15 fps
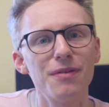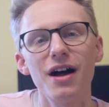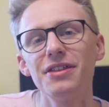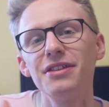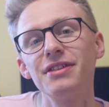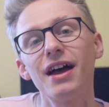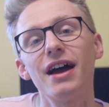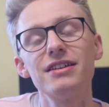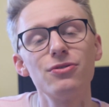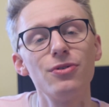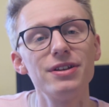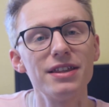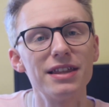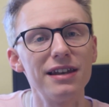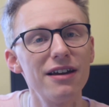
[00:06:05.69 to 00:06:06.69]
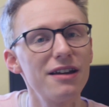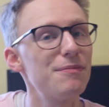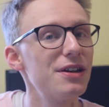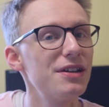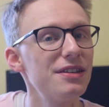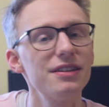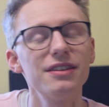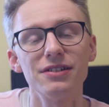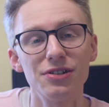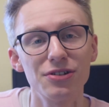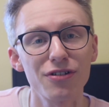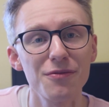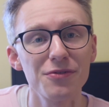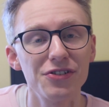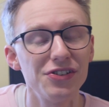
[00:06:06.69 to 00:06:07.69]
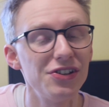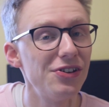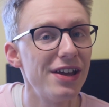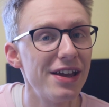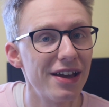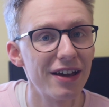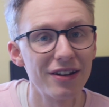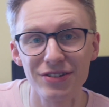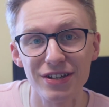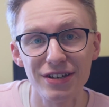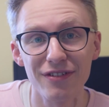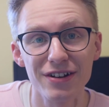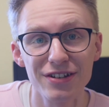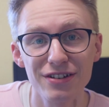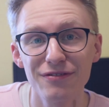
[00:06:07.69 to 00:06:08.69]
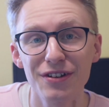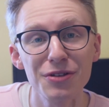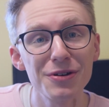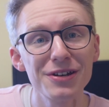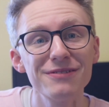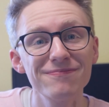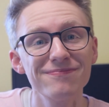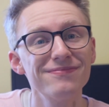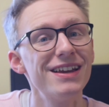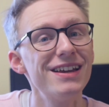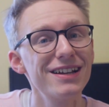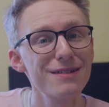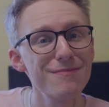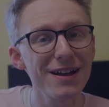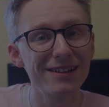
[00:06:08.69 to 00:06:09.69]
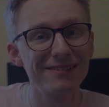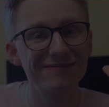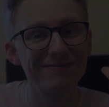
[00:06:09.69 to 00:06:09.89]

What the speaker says: But other than that, as always, hit the like button, the subscribe button if you're new here, and I'll see you very soon for another one. Goodbye.